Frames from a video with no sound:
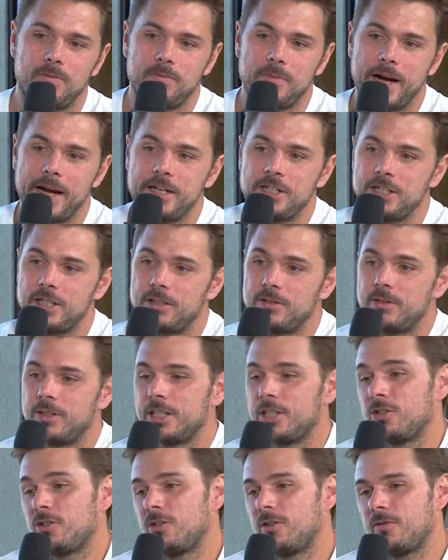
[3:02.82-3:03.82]
from my
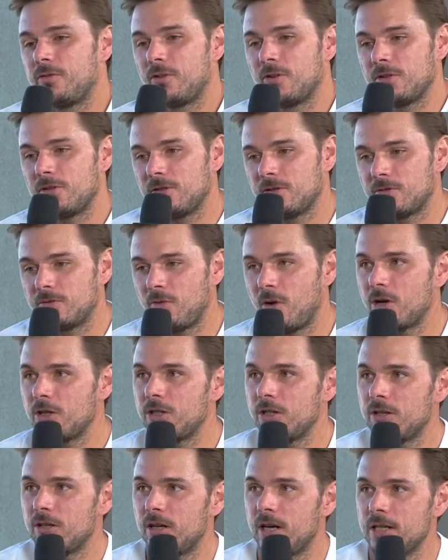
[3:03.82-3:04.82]
generation of course
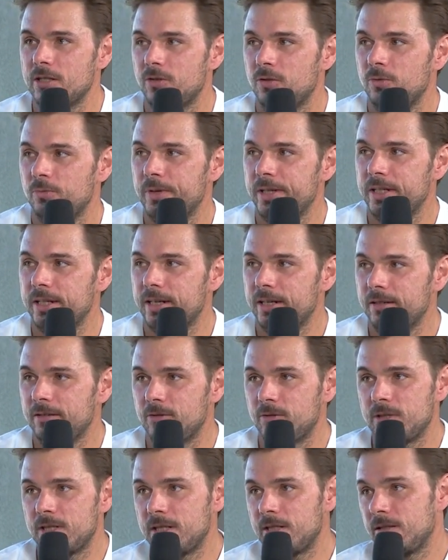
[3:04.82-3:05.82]
roger has to be
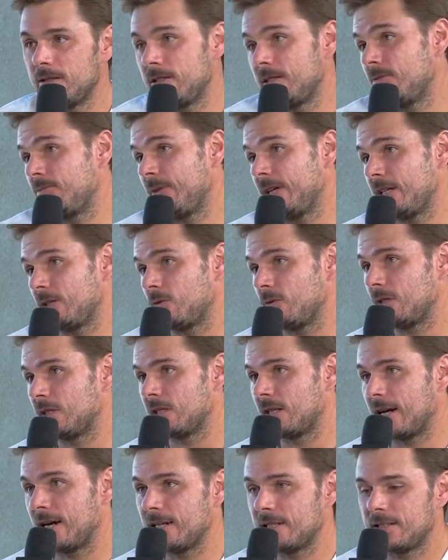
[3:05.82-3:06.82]
there with his mix with
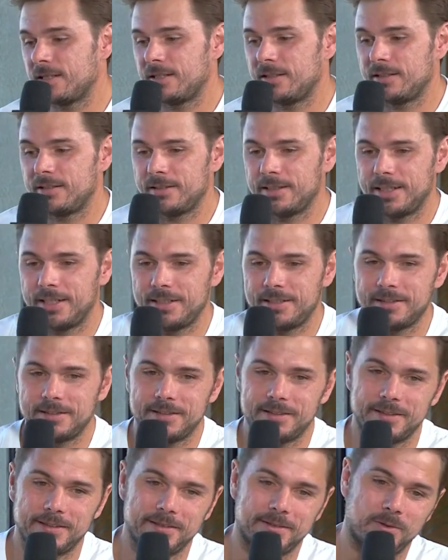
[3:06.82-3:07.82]
slice and and
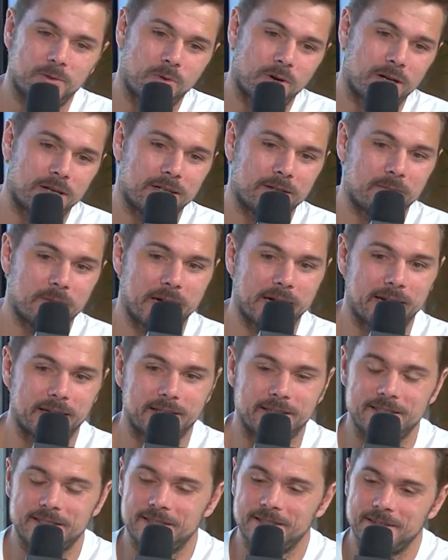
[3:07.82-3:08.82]
uh, one and back
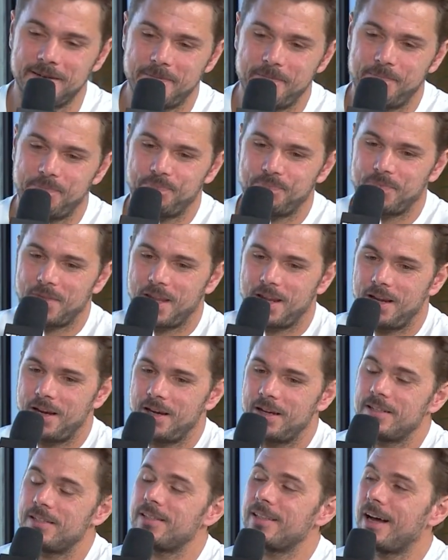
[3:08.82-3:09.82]
and it's
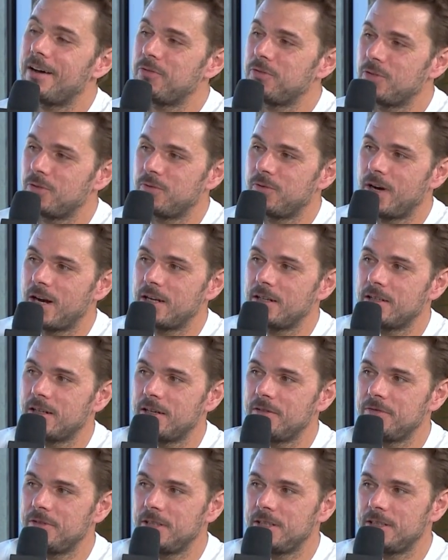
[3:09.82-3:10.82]
it's tough to find.
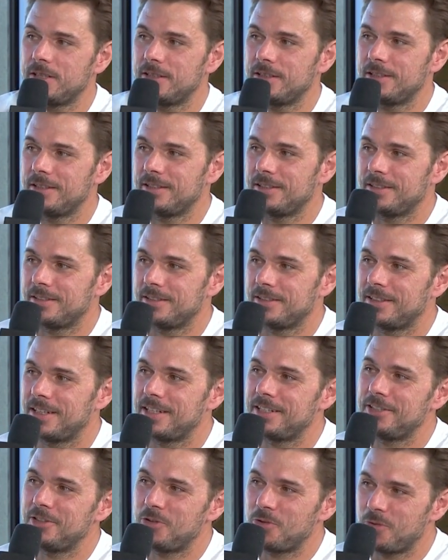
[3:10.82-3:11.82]
I think uh,
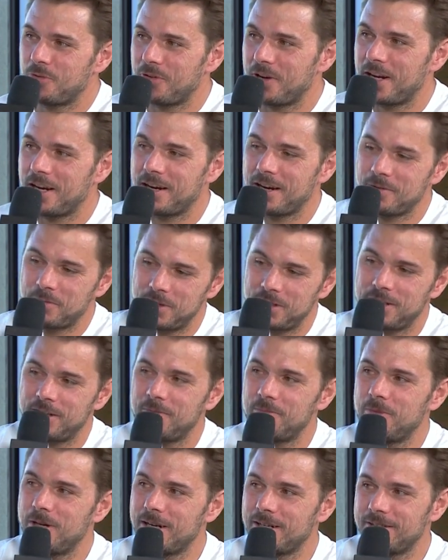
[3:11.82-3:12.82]
I need to think. I will
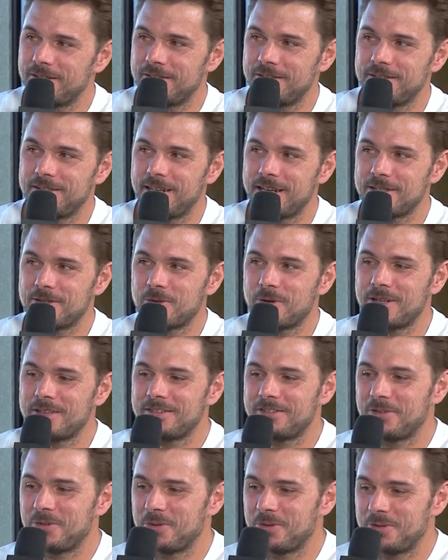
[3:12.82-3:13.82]
come back uh, next
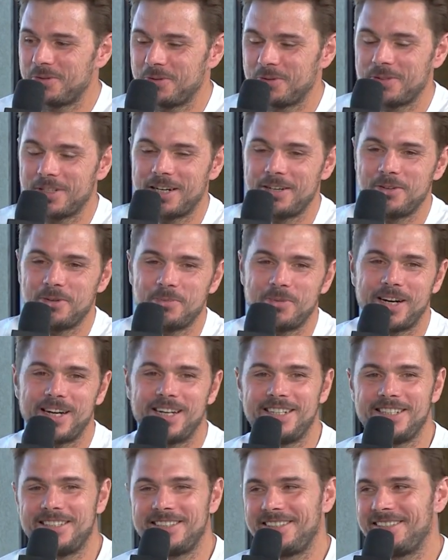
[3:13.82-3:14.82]
round to, to tell you my
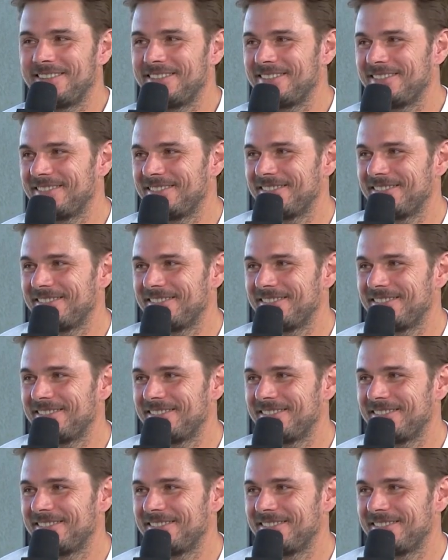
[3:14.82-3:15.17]
list.